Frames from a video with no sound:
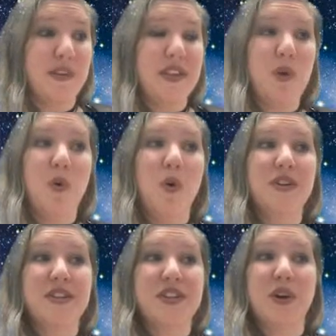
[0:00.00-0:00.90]
when the
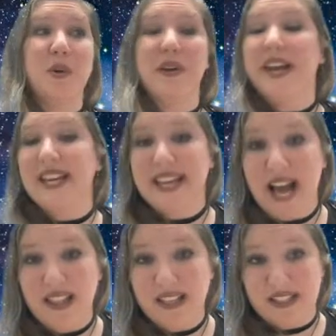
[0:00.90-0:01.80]
oldest known
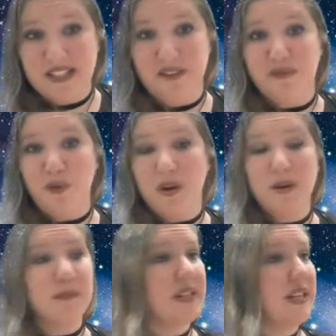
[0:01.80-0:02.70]
galaxy
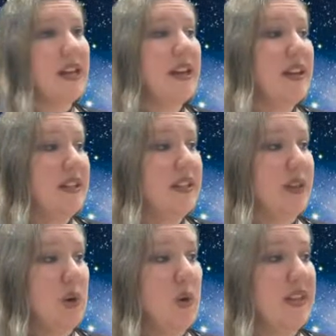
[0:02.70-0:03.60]
formed?
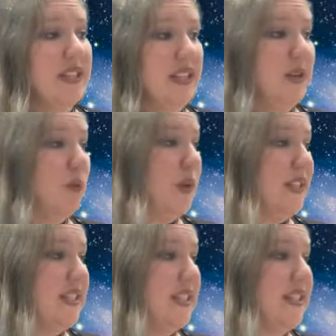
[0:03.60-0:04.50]
So
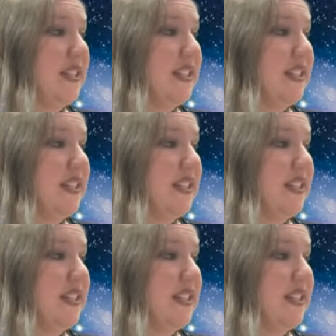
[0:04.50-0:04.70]
was this